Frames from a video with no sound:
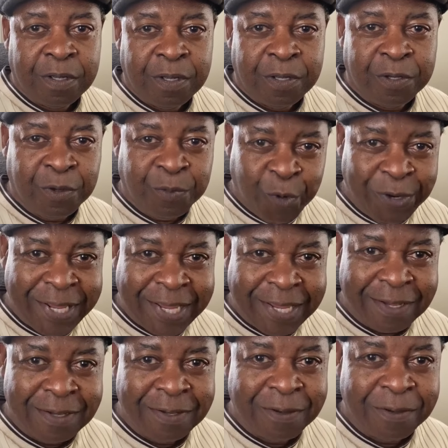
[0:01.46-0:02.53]
Good
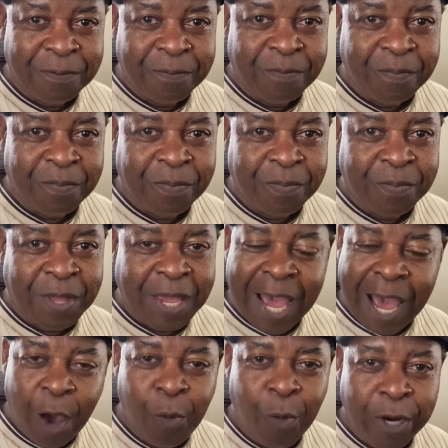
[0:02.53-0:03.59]
morning.
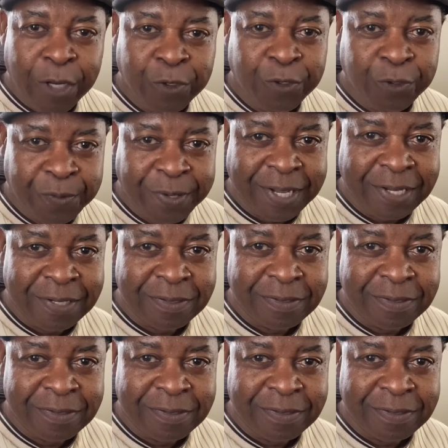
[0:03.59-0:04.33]
How are you doing?